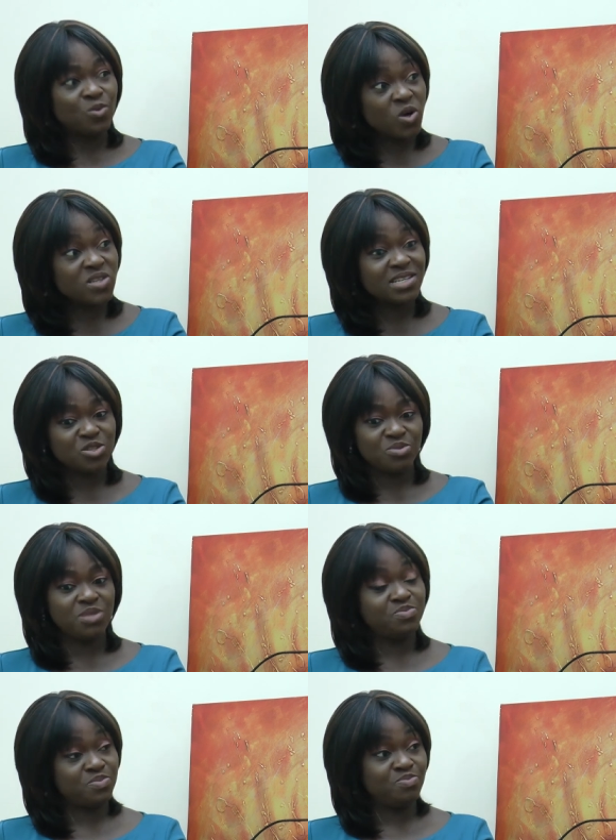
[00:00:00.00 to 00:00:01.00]
the ones that
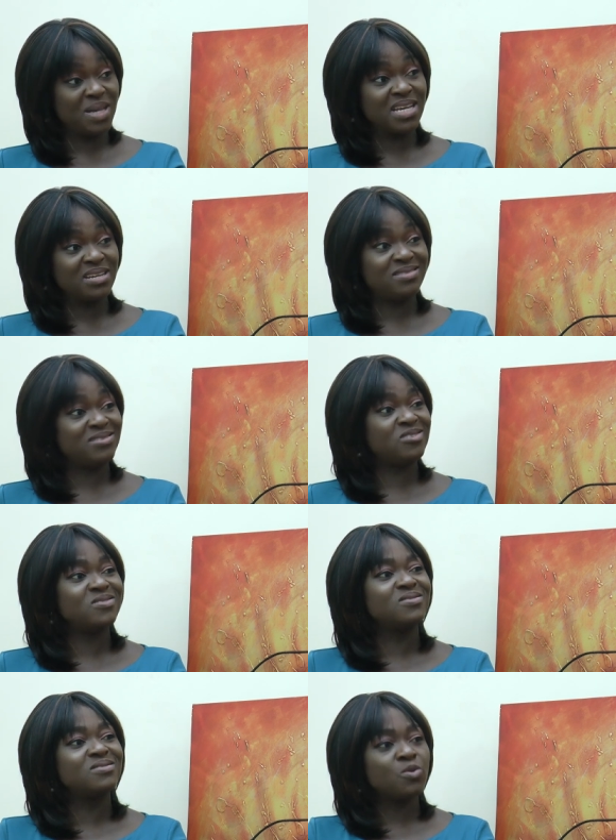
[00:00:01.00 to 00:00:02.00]
should be making the
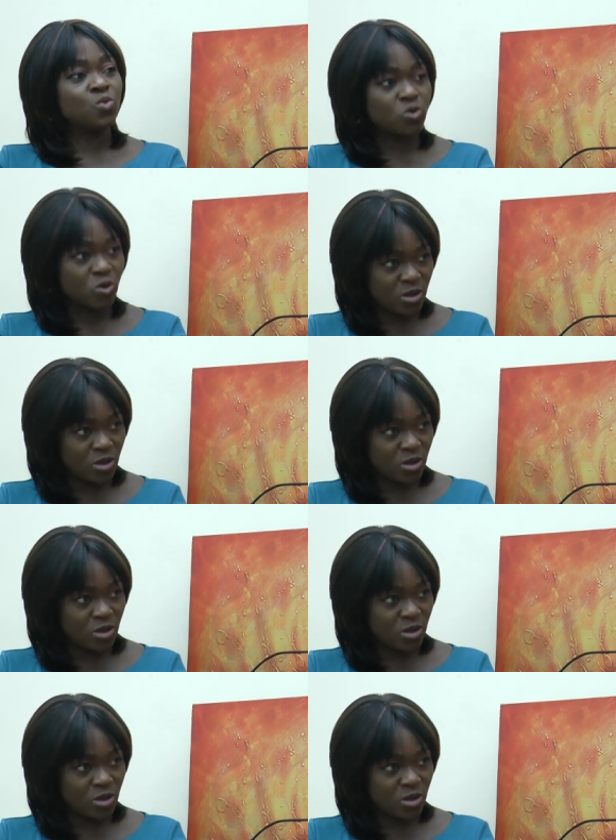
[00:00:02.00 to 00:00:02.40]
decisions